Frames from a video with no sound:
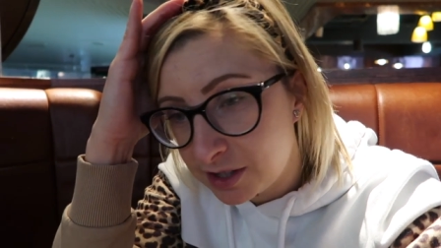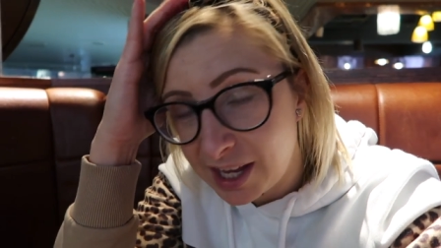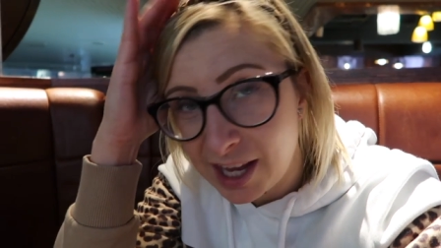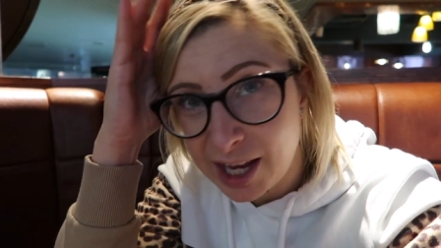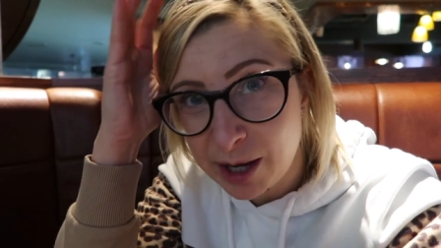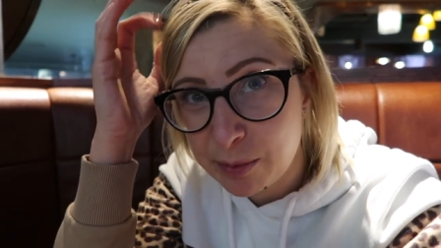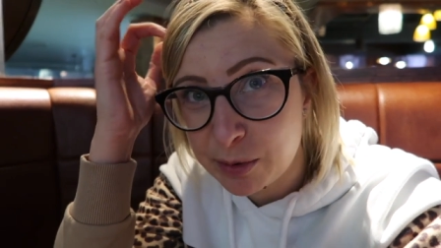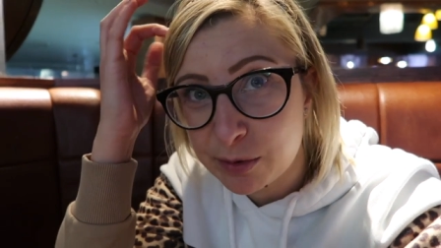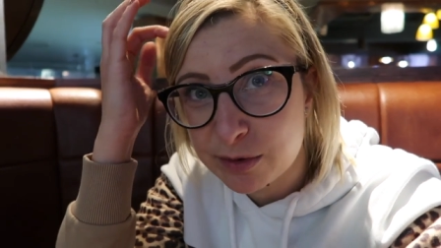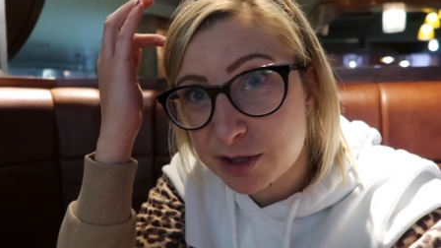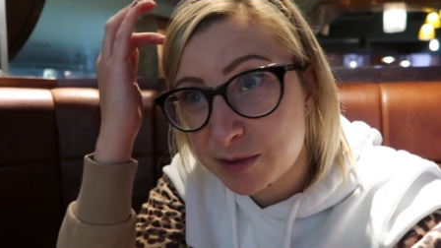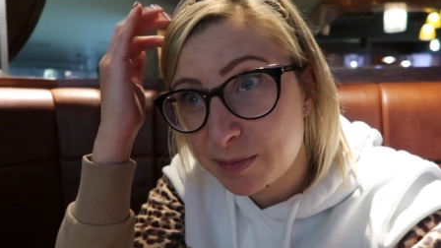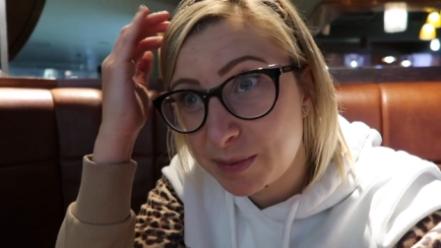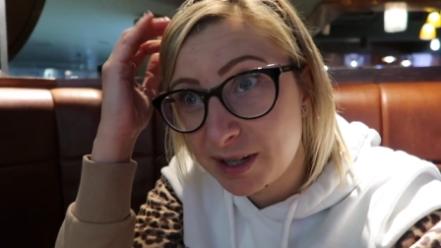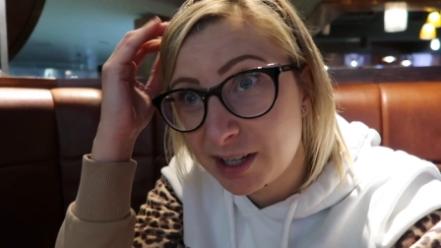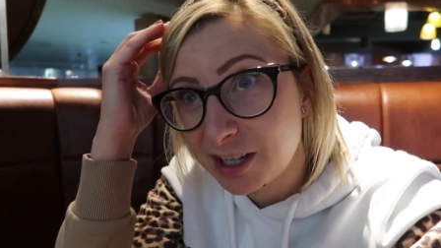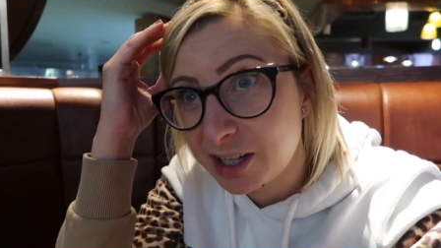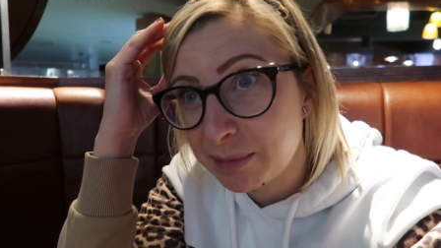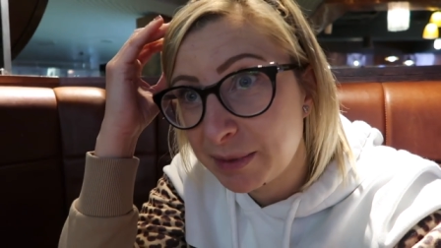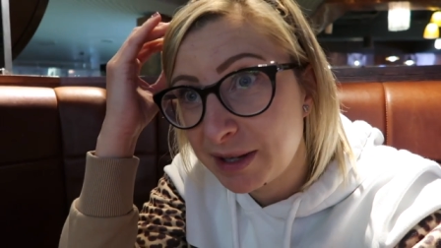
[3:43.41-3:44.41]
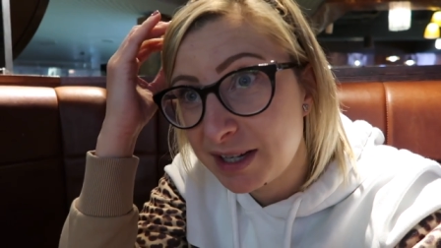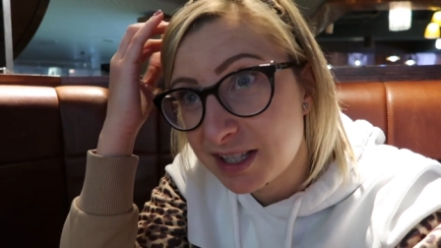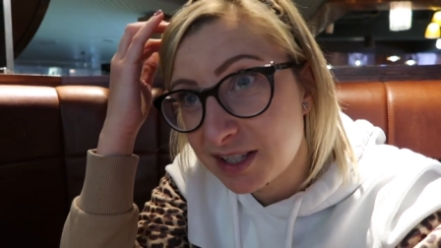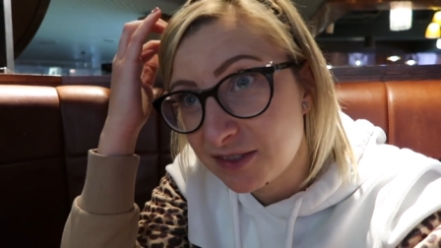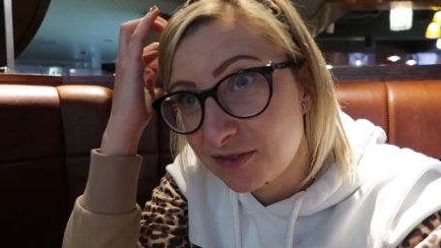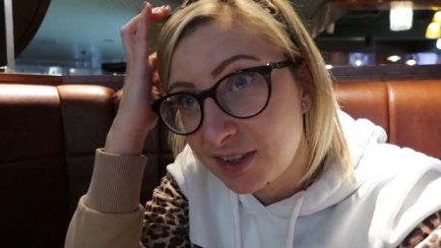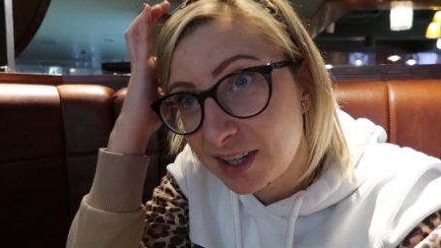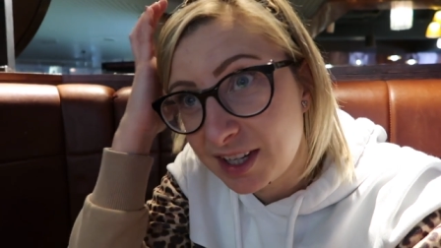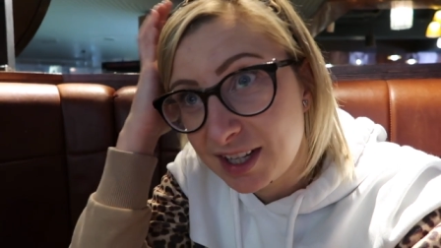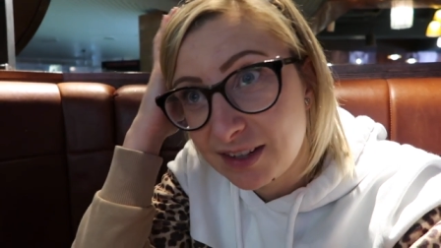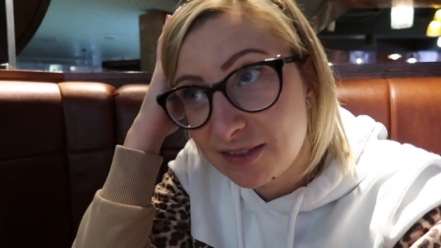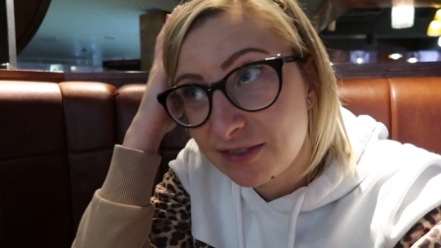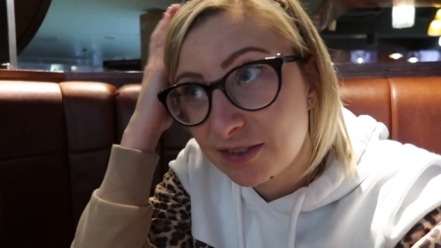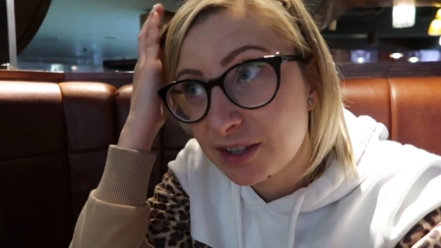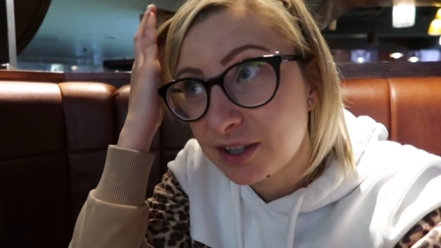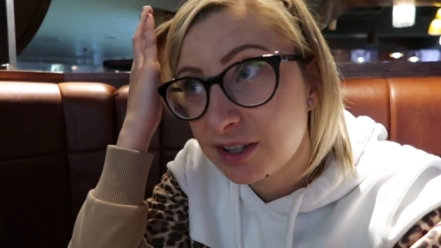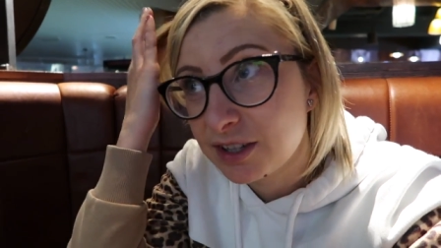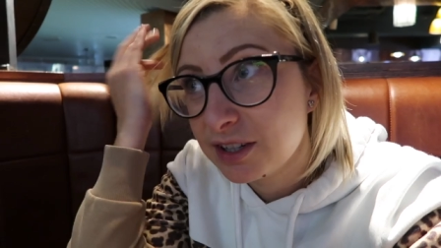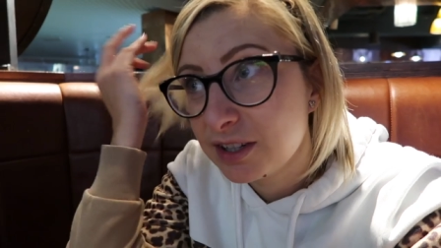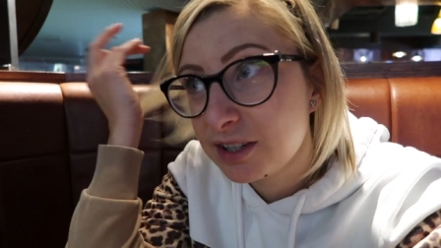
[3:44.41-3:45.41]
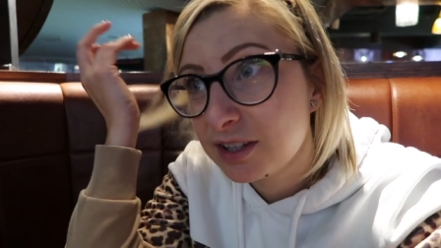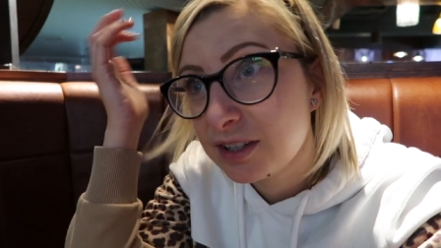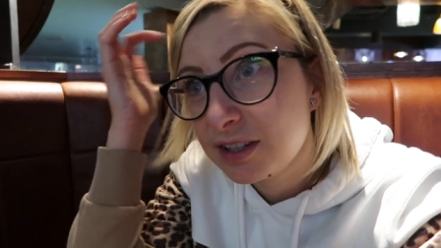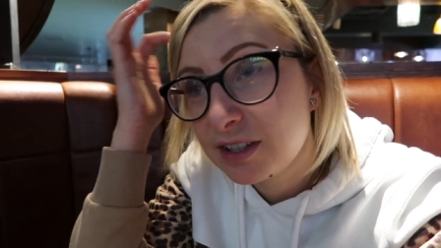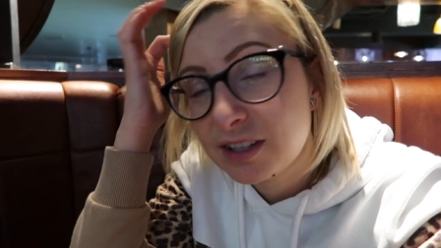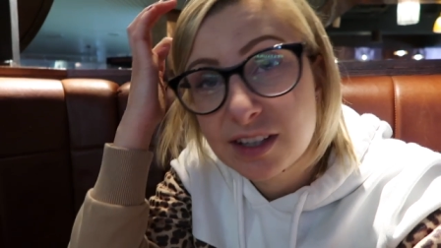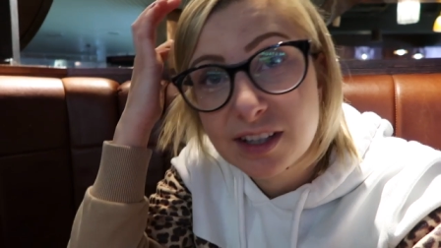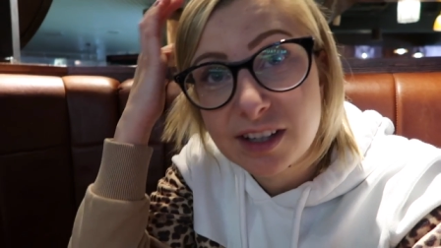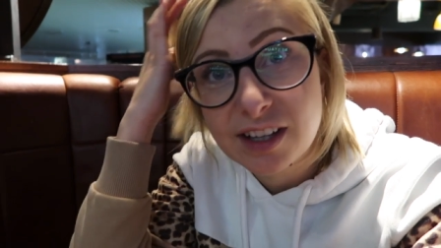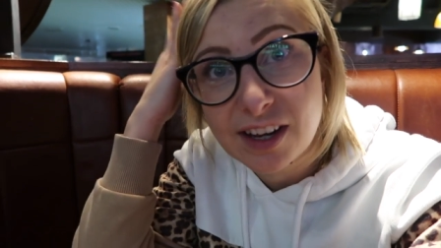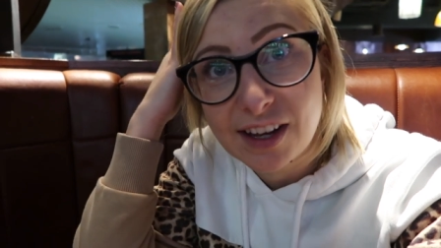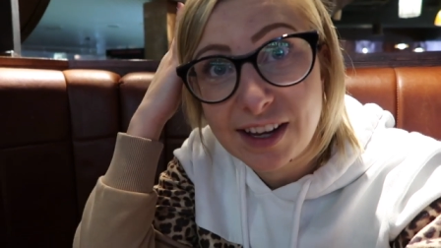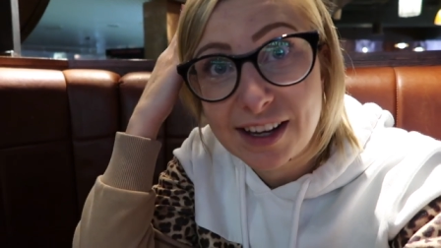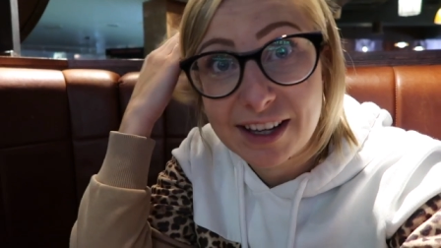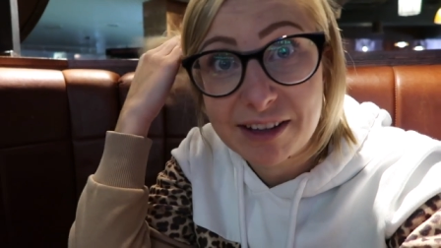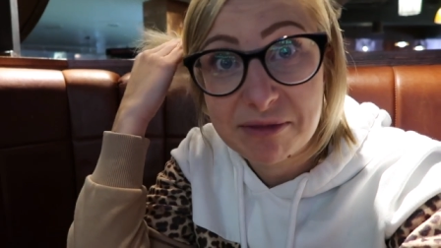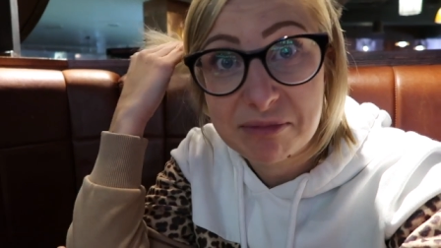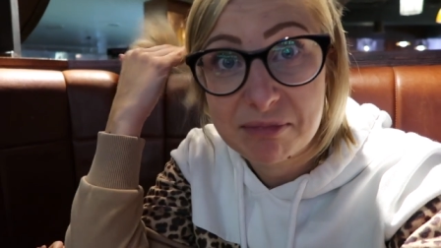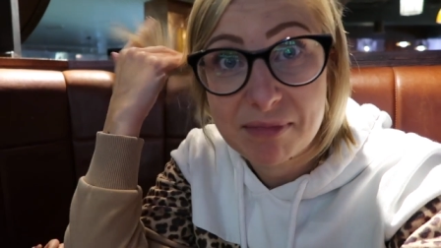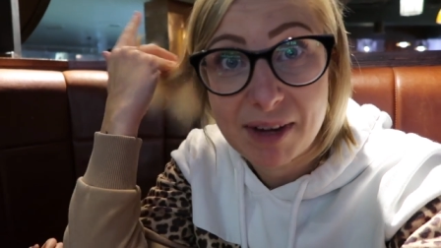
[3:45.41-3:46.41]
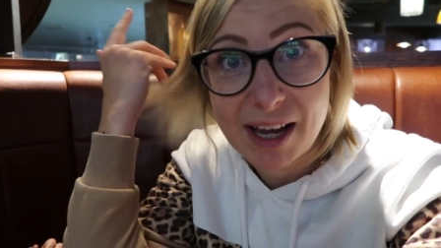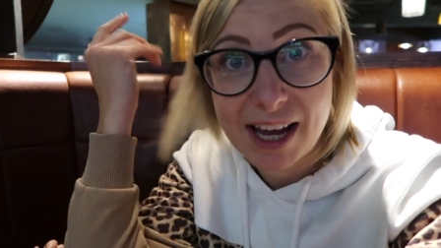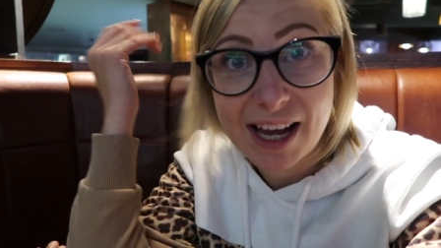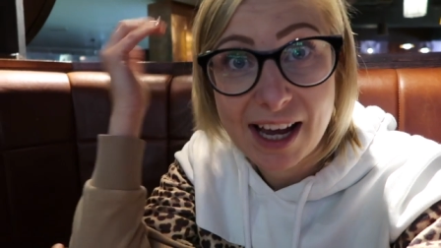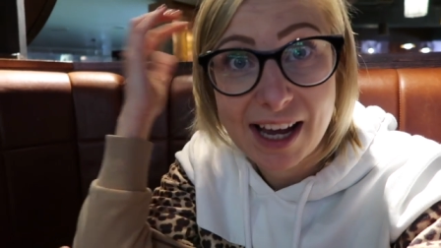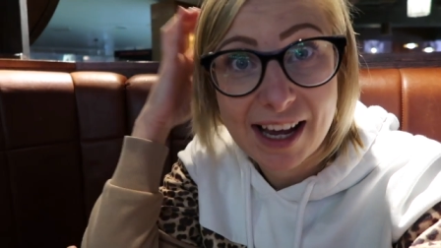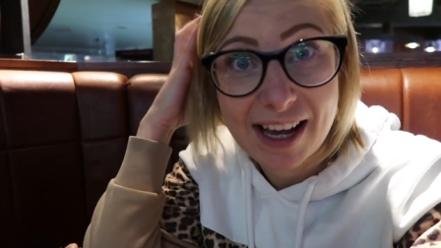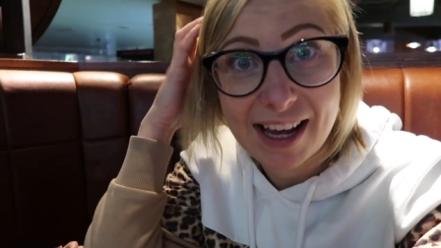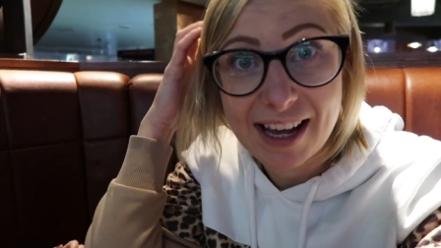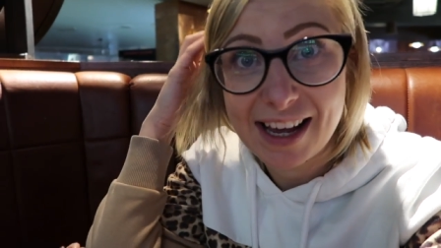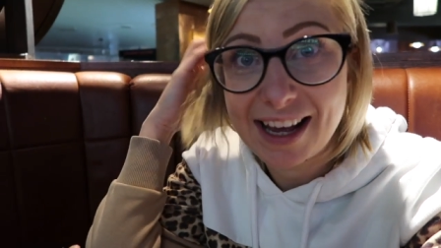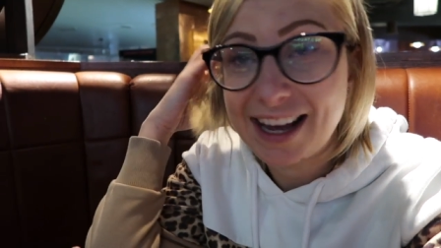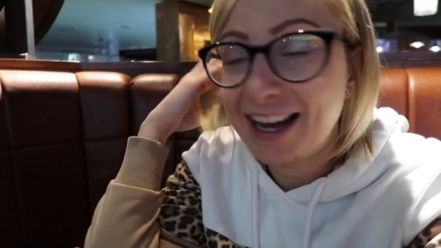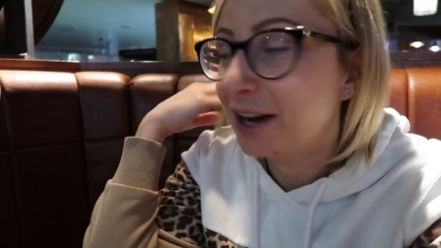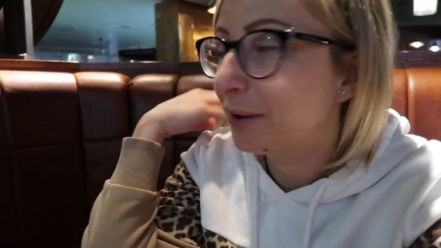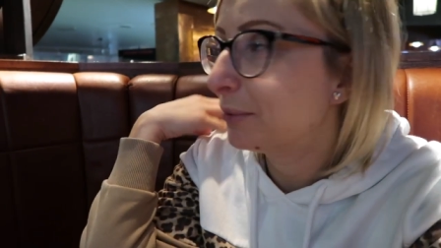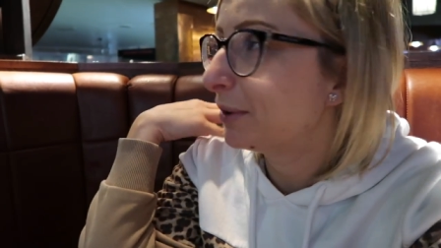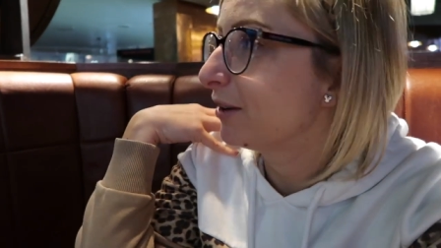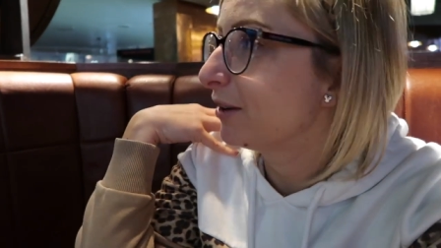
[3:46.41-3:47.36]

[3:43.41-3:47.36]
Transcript: The airport's been amazing really for like Airport. how